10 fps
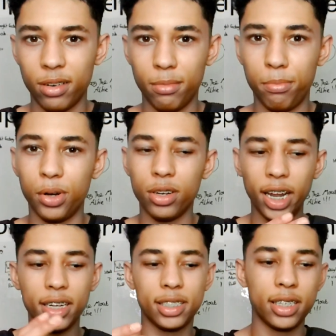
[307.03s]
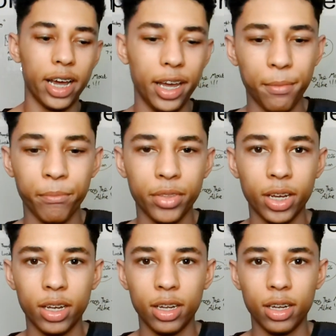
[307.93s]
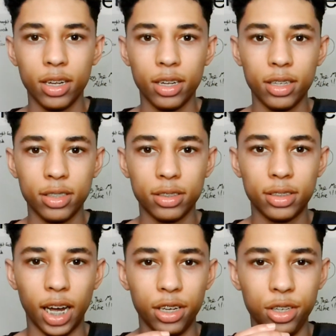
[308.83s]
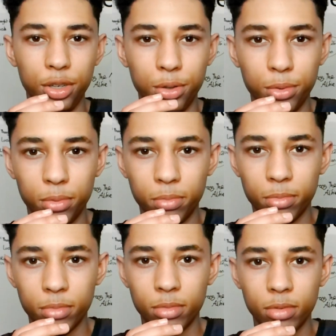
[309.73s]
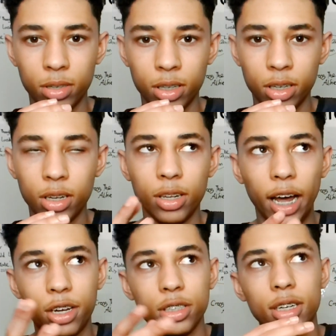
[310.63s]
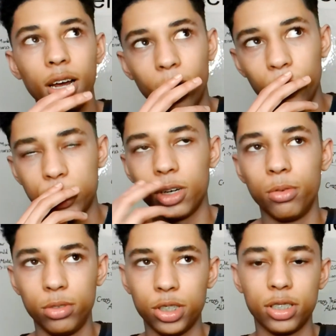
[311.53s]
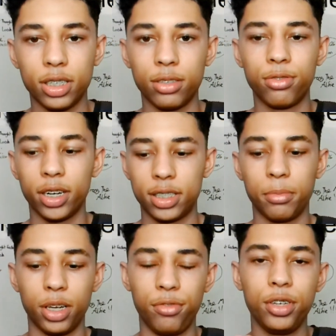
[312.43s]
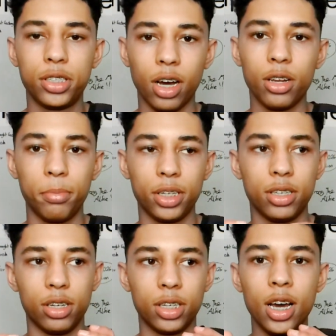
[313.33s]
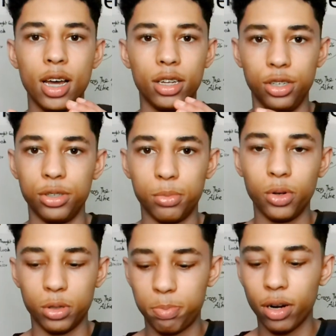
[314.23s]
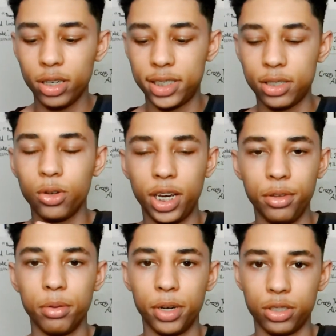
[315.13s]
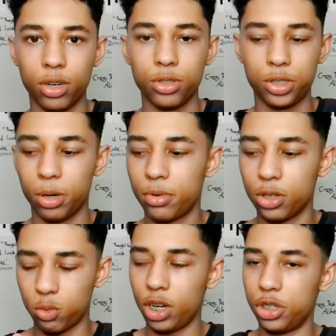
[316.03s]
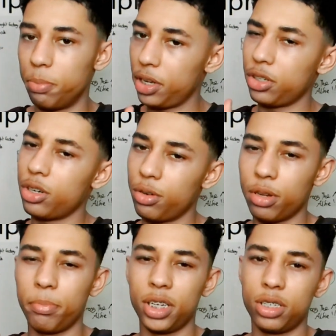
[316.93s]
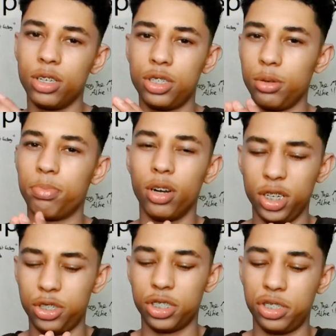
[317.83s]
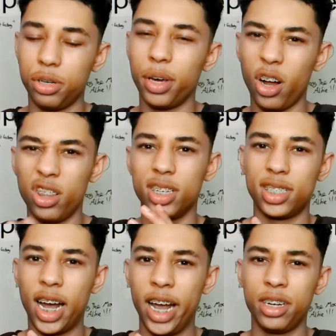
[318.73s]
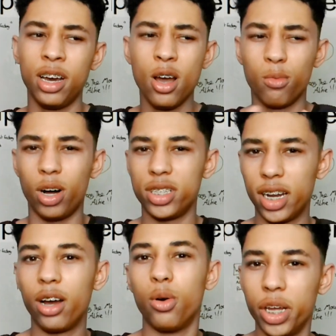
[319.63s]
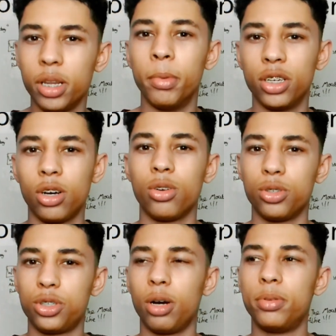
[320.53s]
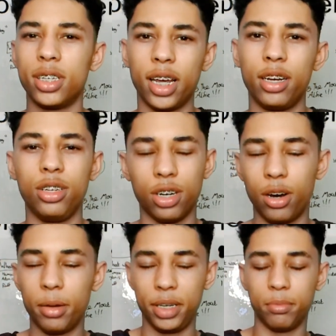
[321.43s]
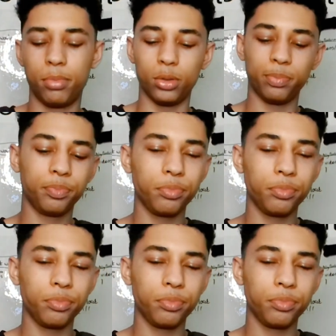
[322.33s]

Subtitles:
But let's say that you, like, because also, just for example, if you start the business, you will probably still keep the McDonald's job, because whilst you're building up the business, you probably just do it on the side rather than quit the McDonald's job to then, you know what I mean? But